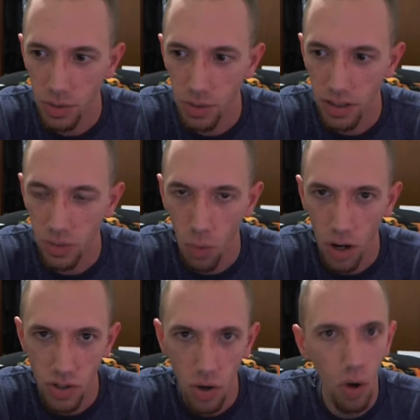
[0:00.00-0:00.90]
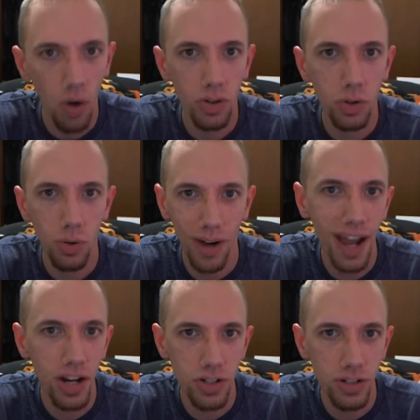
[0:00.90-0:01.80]
you get to watch all the cool
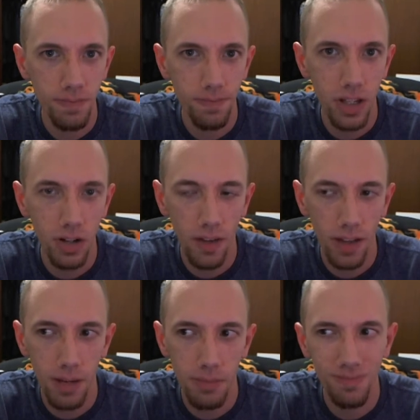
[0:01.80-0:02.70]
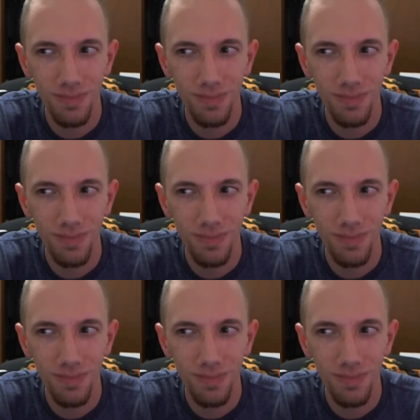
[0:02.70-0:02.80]
action and all that.